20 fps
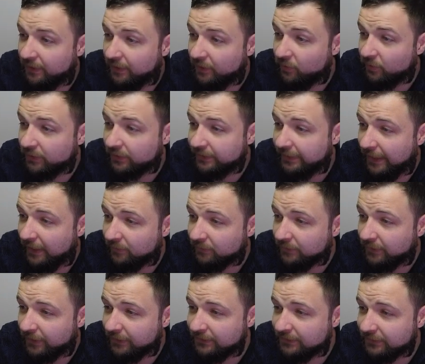It worked out
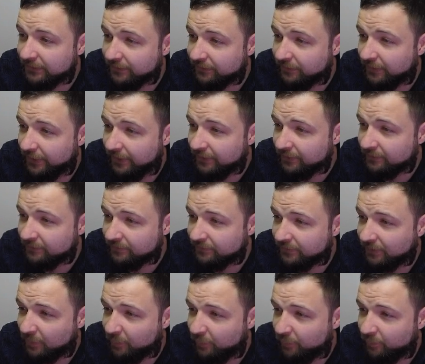nicely, right?
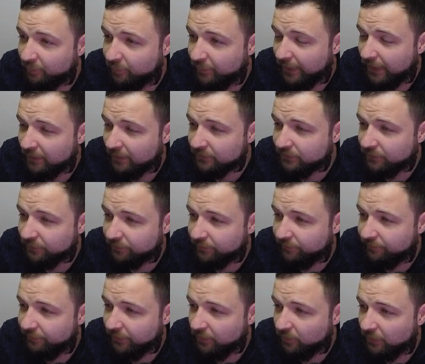That bounce off a
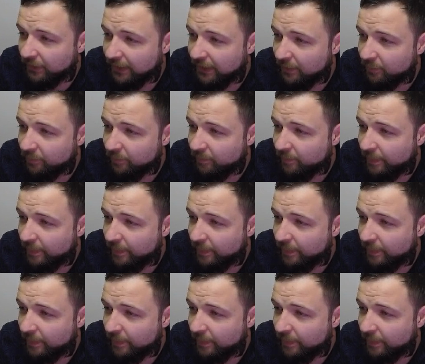VWAP,